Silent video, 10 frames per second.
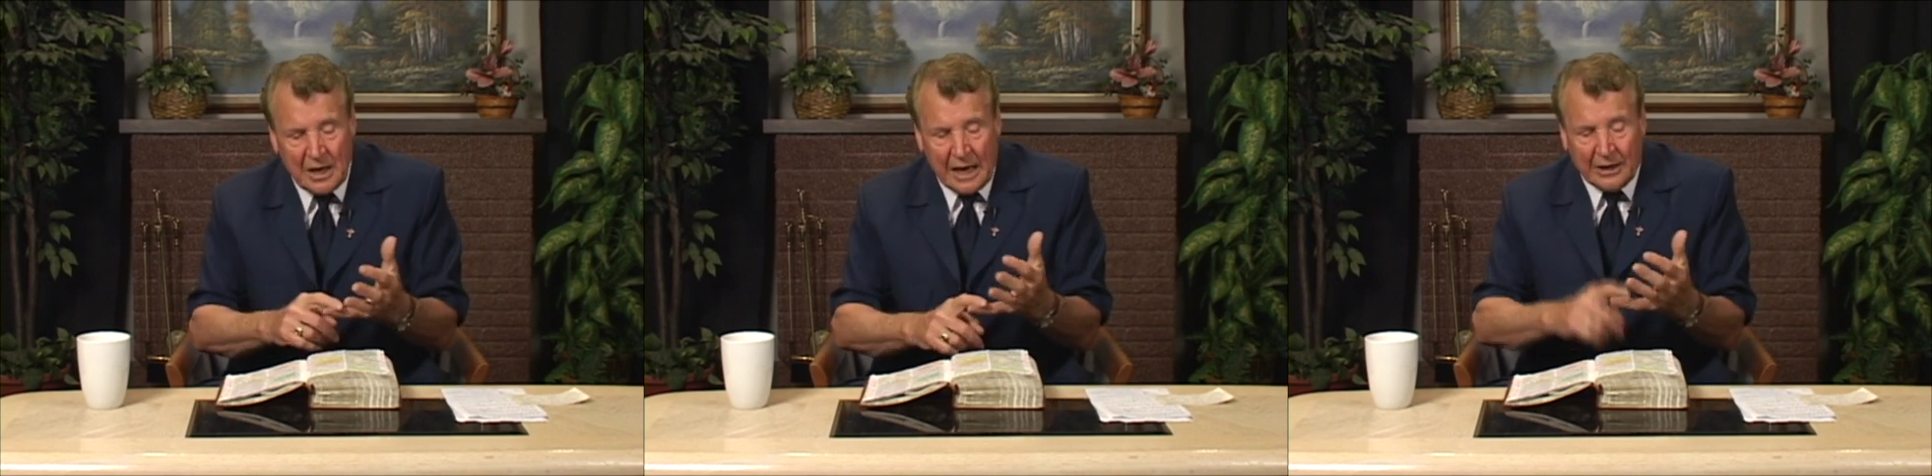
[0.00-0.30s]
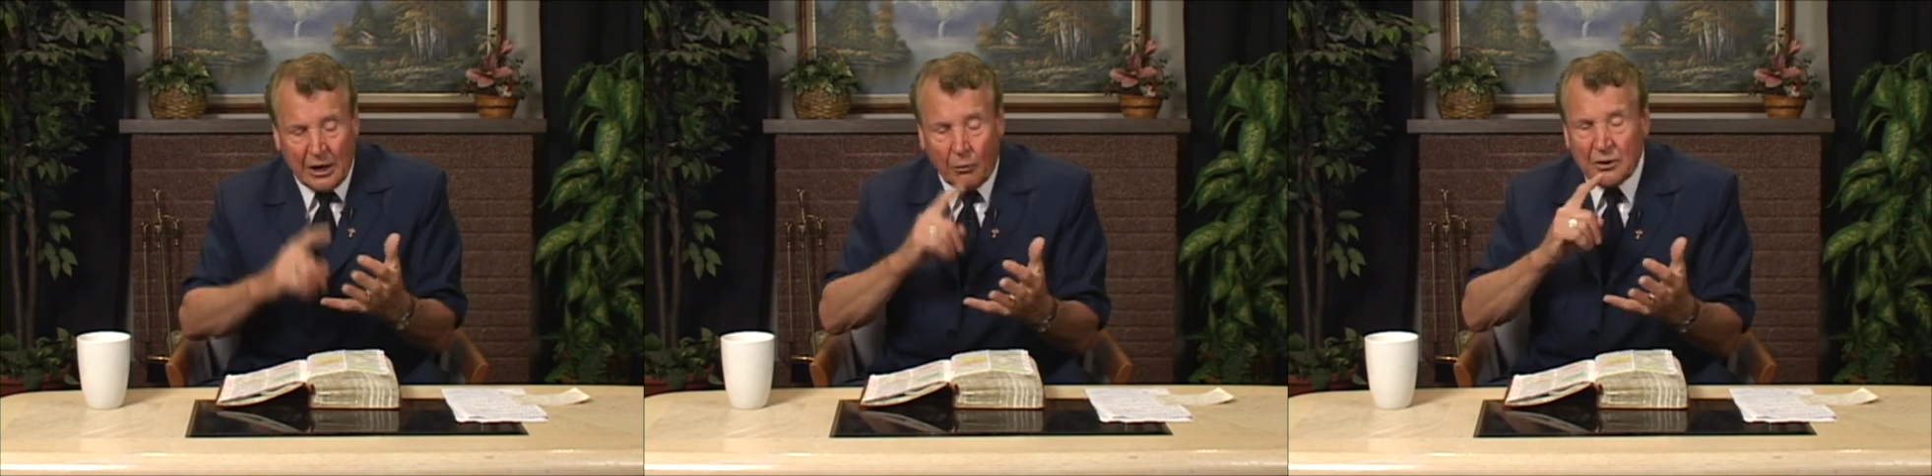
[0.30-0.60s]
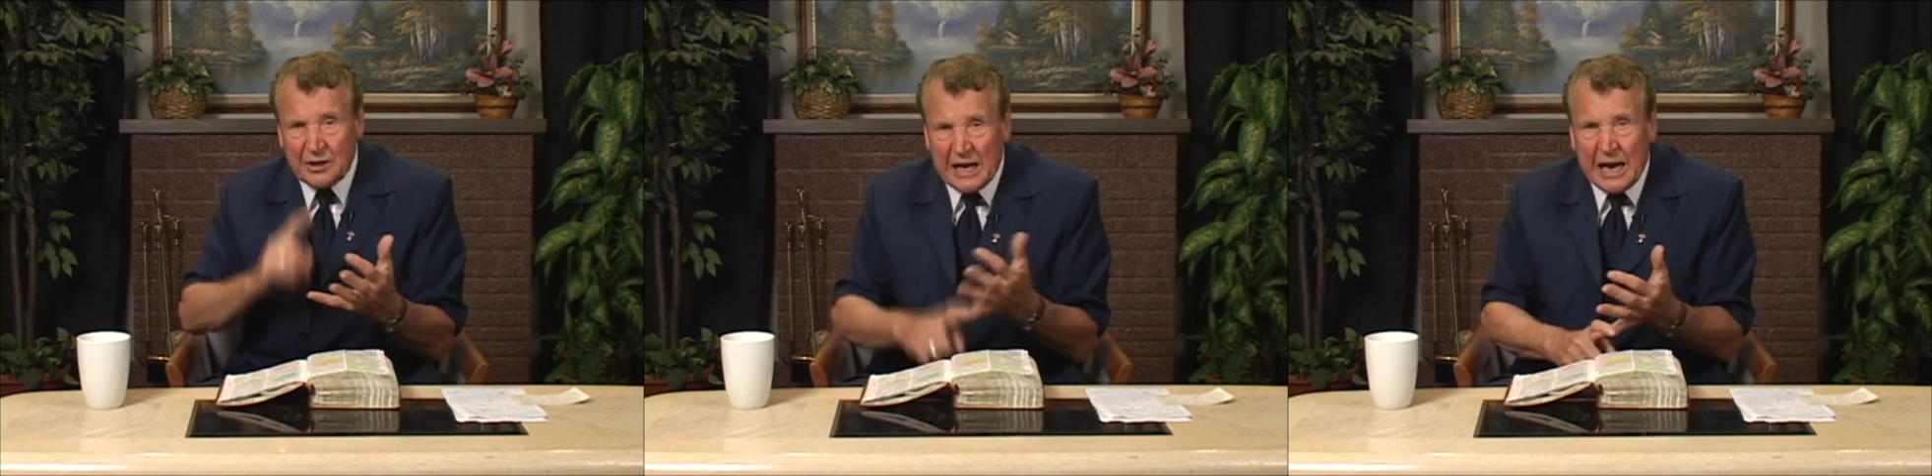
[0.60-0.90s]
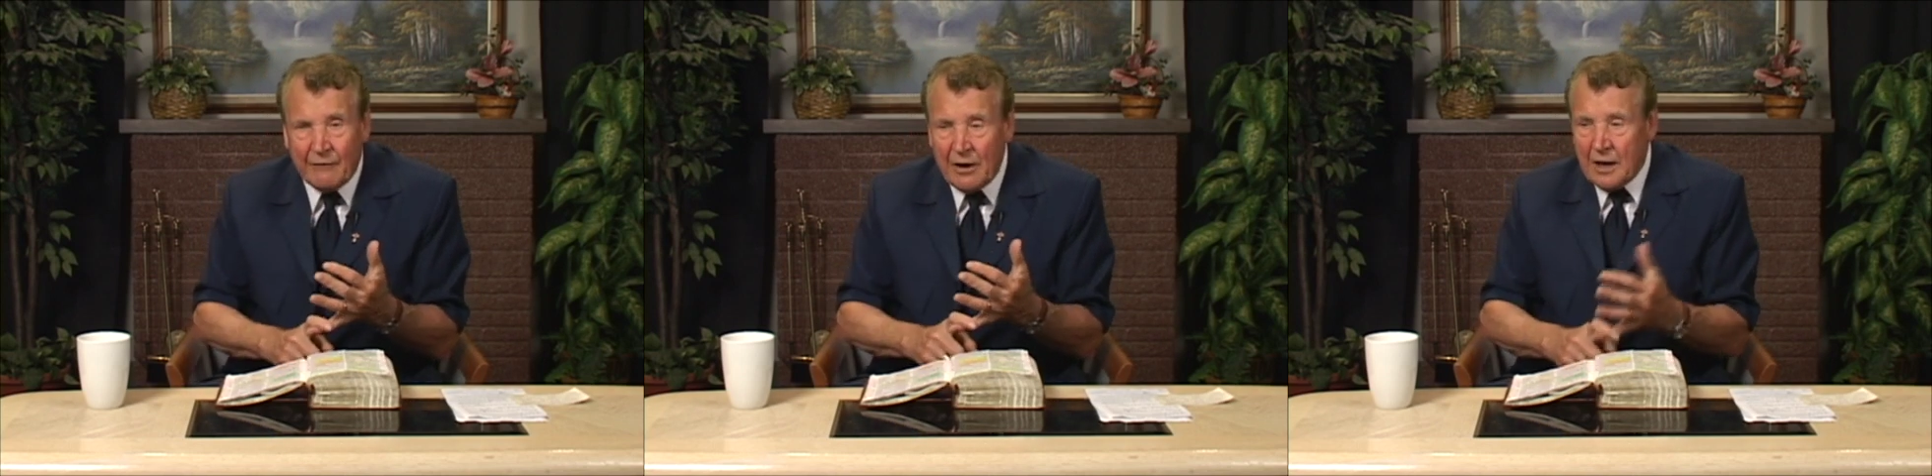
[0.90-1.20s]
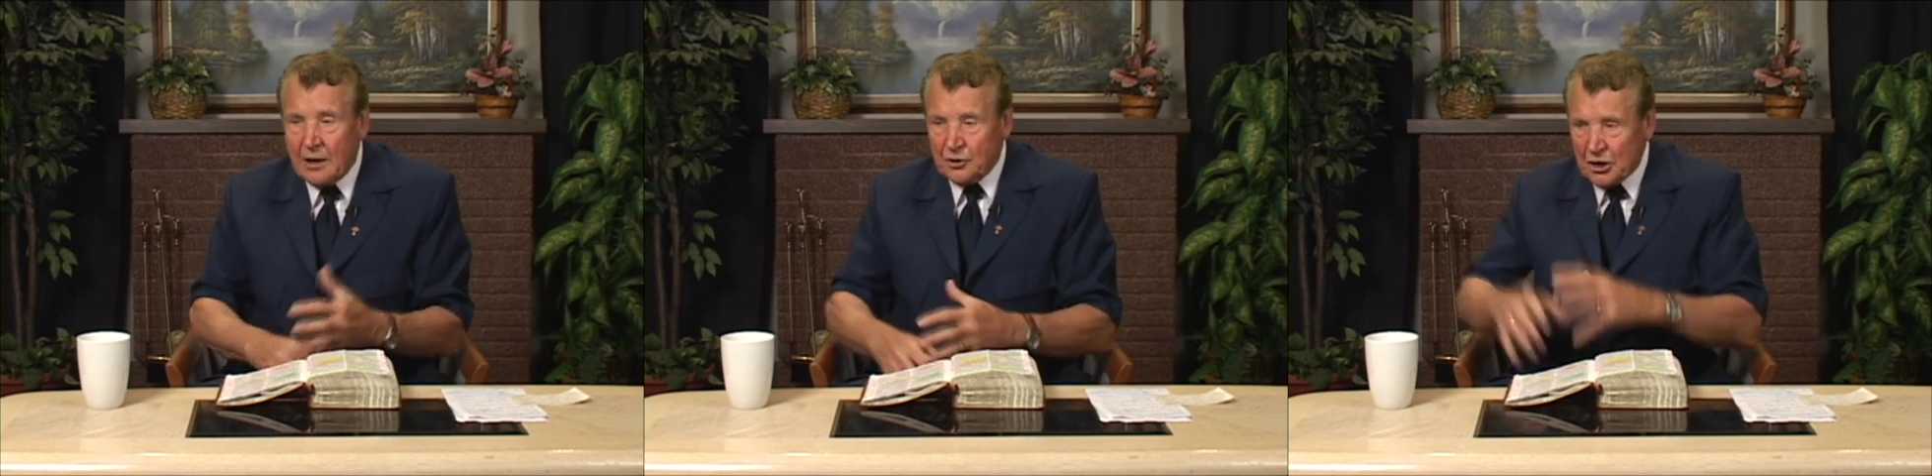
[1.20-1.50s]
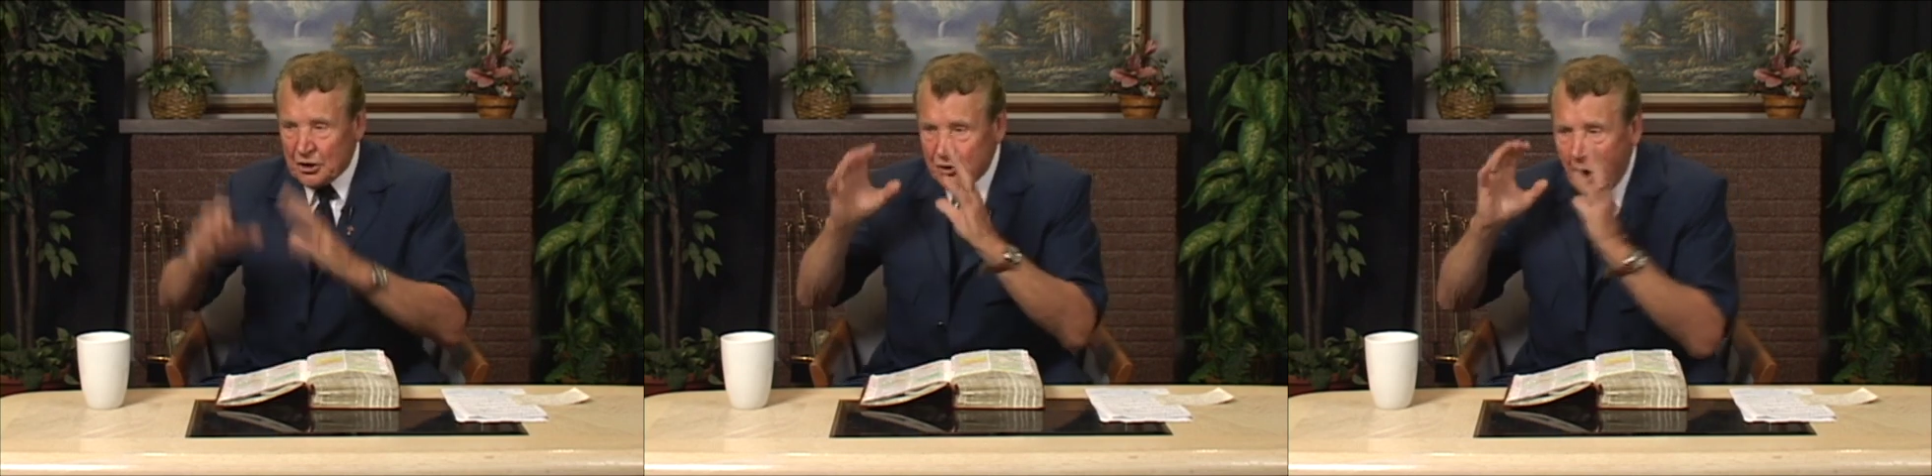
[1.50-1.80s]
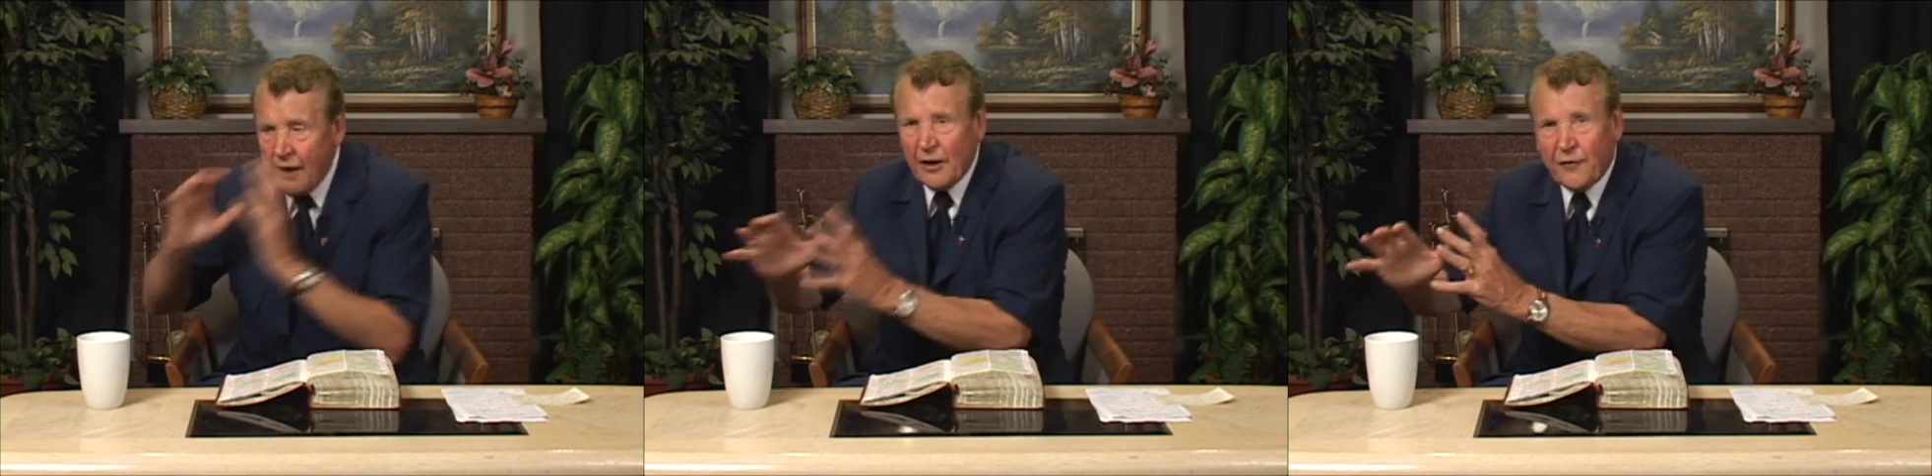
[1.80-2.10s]
and here was Eve. She
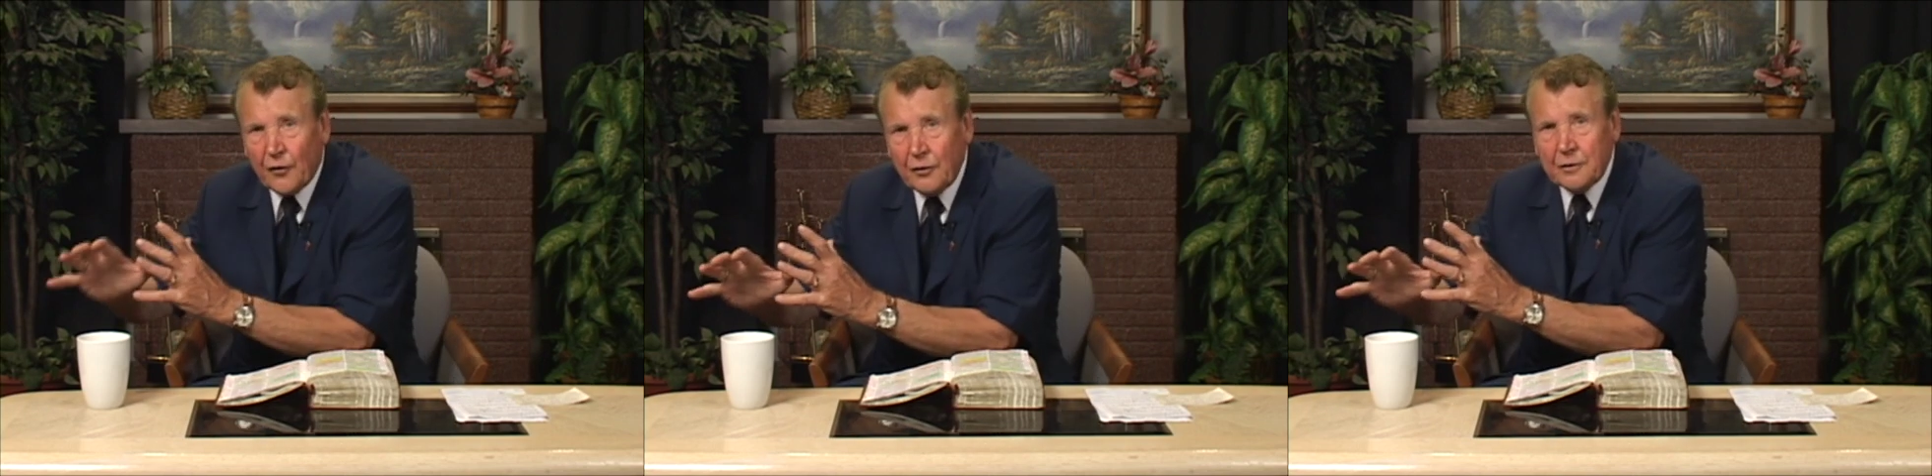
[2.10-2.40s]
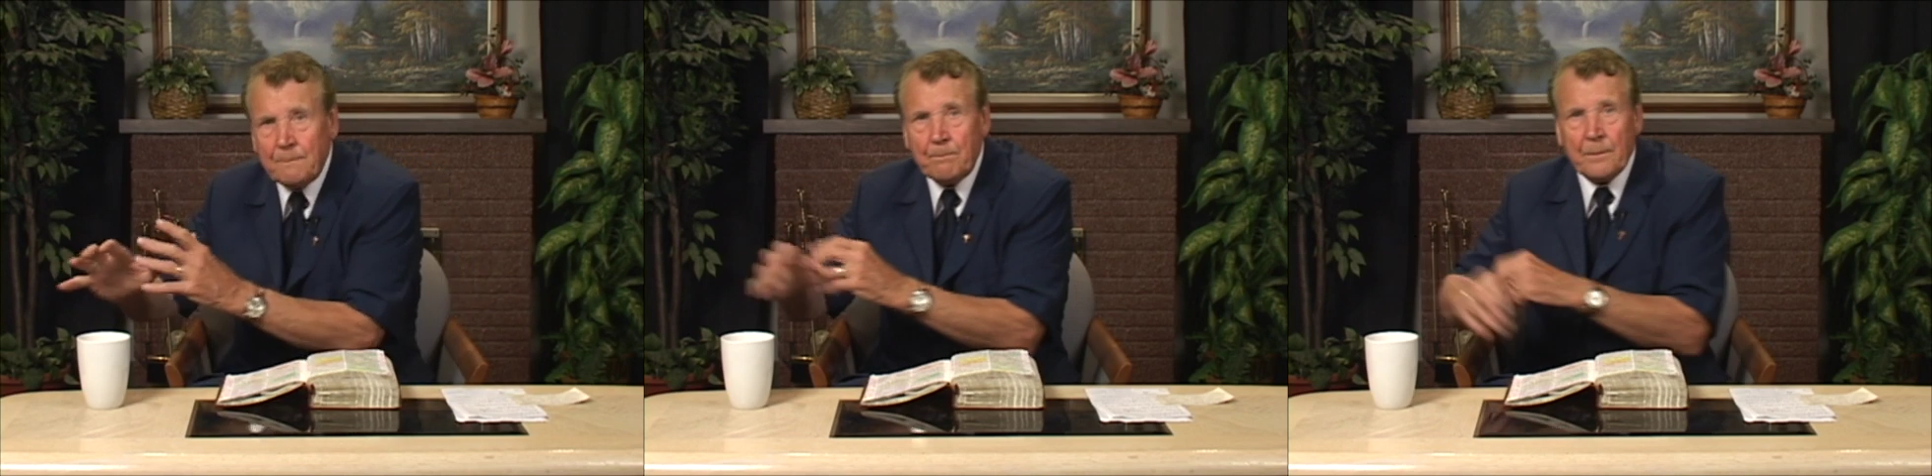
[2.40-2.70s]
saw the fruit.